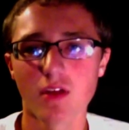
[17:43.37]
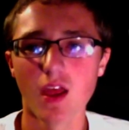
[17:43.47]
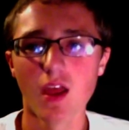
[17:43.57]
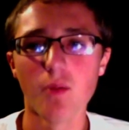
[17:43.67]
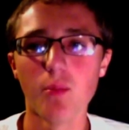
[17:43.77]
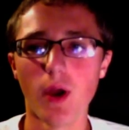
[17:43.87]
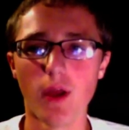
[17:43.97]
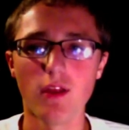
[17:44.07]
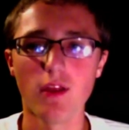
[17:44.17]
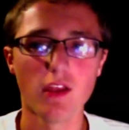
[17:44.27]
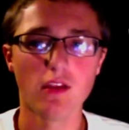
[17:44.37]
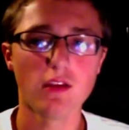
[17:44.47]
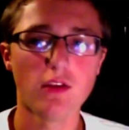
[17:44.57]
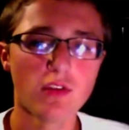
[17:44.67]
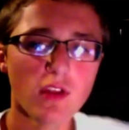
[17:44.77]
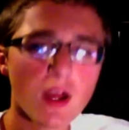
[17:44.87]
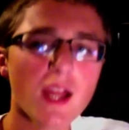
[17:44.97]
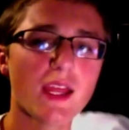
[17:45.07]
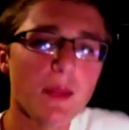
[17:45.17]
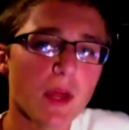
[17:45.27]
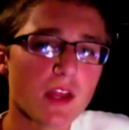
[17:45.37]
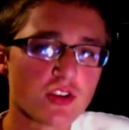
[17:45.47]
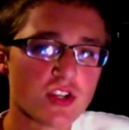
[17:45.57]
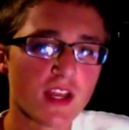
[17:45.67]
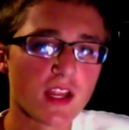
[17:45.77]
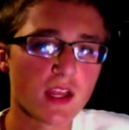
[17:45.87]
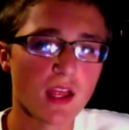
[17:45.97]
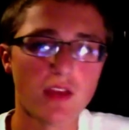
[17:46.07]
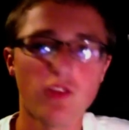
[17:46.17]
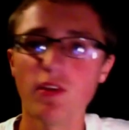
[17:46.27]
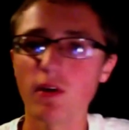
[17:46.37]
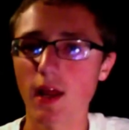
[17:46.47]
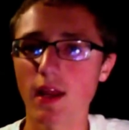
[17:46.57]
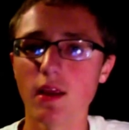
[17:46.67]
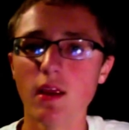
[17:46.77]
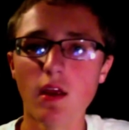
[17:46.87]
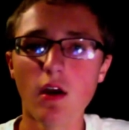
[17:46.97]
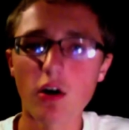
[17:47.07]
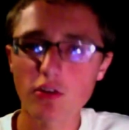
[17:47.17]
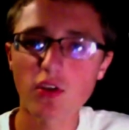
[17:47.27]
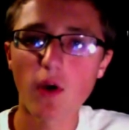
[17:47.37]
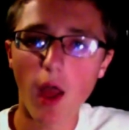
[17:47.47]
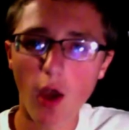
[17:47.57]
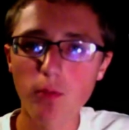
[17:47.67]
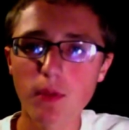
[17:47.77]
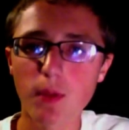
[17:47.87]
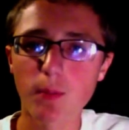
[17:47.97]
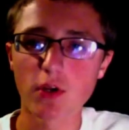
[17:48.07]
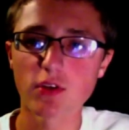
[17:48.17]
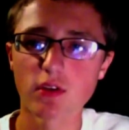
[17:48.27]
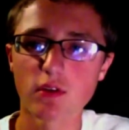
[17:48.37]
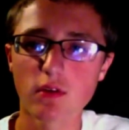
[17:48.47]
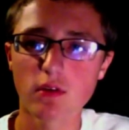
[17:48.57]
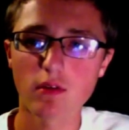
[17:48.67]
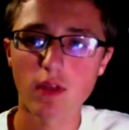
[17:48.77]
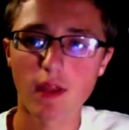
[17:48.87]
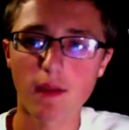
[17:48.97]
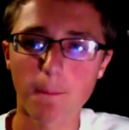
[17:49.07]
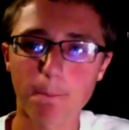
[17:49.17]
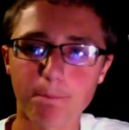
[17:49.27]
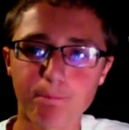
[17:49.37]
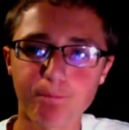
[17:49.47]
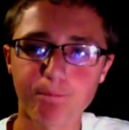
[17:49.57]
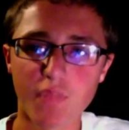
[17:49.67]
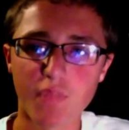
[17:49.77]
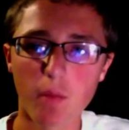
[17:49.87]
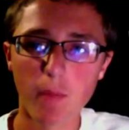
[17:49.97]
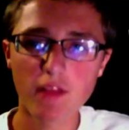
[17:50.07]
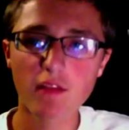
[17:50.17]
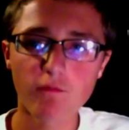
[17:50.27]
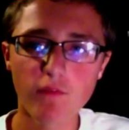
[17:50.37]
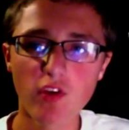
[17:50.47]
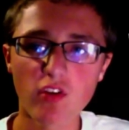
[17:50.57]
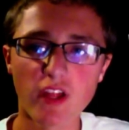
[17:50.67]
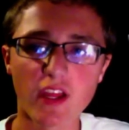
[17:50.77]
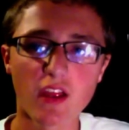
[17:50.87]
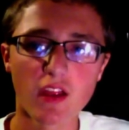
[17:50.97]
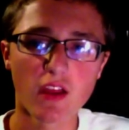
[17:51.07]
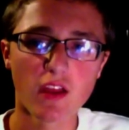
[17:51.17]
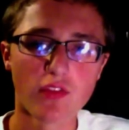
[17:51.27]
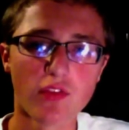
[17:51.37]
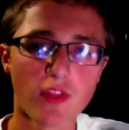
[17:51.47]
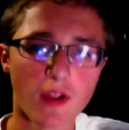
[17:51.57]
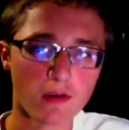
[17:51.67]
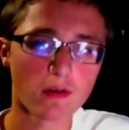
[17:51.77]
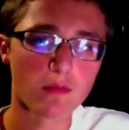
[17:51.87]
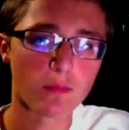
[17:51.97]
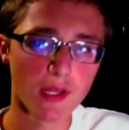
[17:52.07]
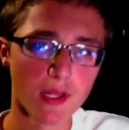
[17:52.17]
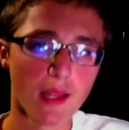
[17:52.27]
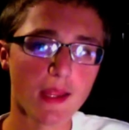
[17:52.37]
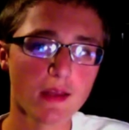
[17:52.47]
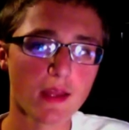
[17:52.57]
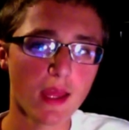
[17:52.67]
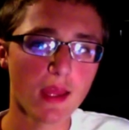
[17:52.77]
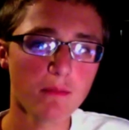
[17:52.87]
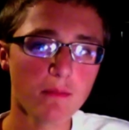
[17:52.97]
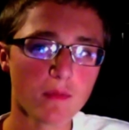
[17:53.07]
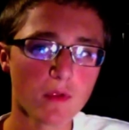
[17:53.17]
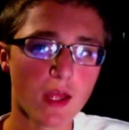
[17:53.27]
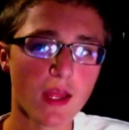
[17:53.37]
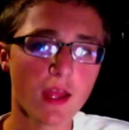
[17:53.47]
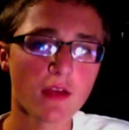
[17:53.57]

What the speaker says: But you still got to keep it energetic, and you still got to also help the person, like make them feel like they're playing the game, I guess.